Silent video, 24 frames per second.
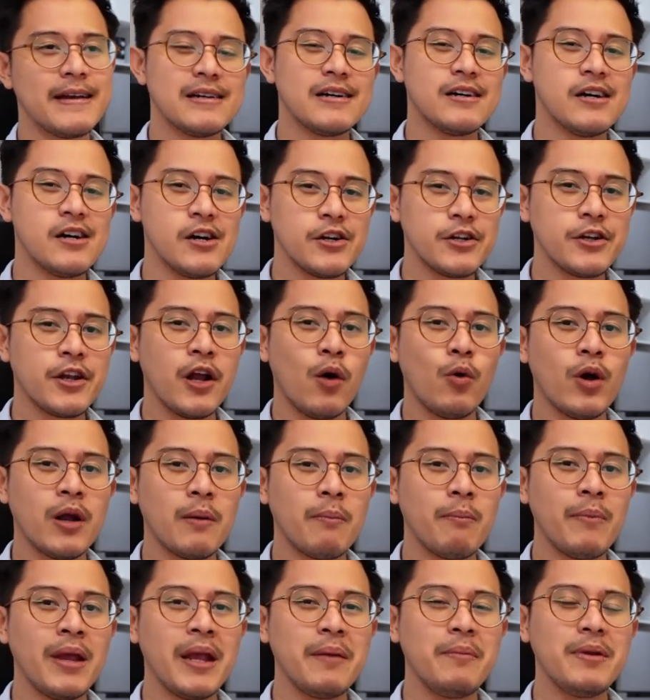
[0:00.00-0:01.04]
oh, you know
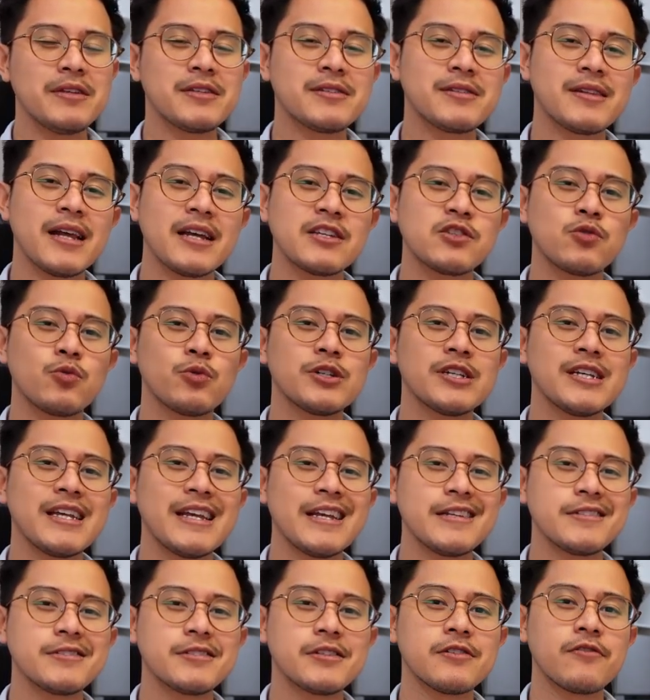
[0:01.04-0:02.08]
what, maybe StashAway
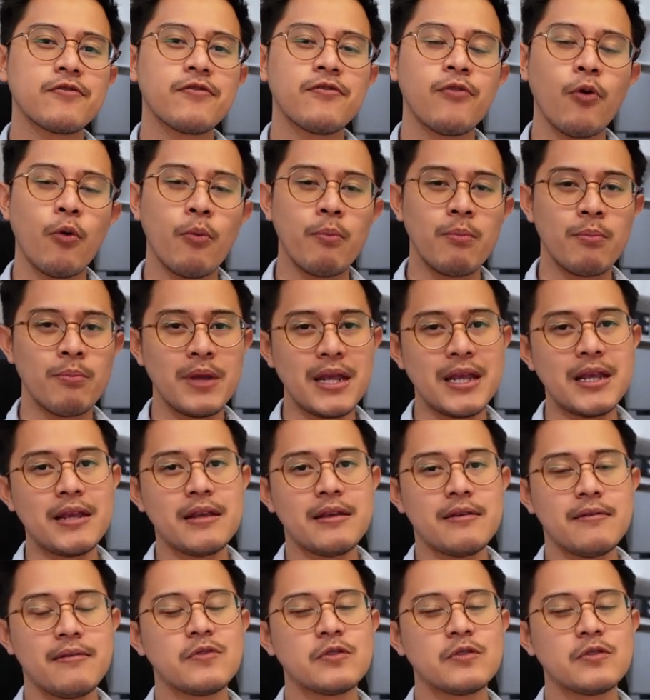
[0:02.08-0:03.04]
isn't for me.